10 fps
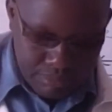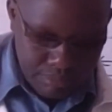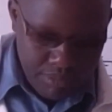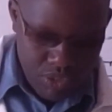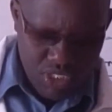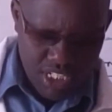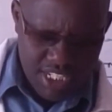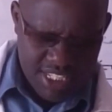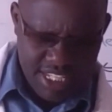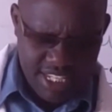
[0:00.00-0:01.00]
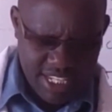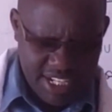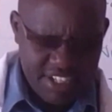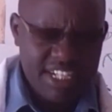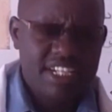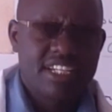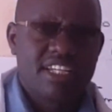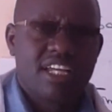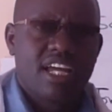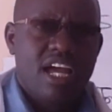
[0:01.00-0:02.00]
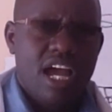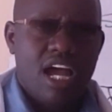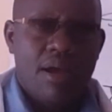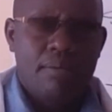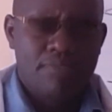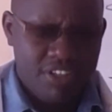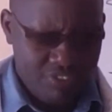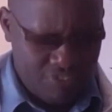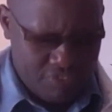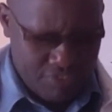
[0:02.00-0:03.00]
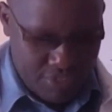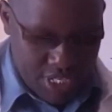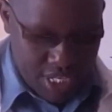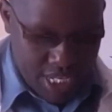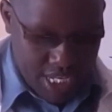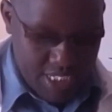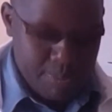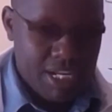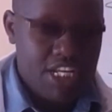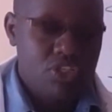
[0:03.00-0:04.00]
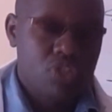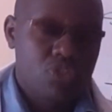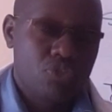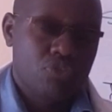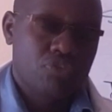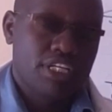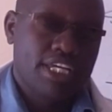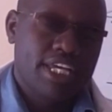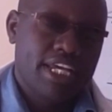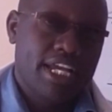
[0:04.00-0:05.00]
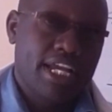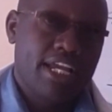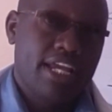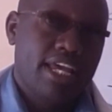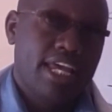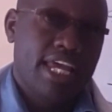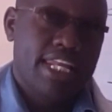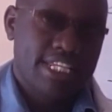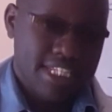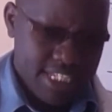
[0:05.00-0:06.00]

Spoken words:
So that is the real brief explanations of energy.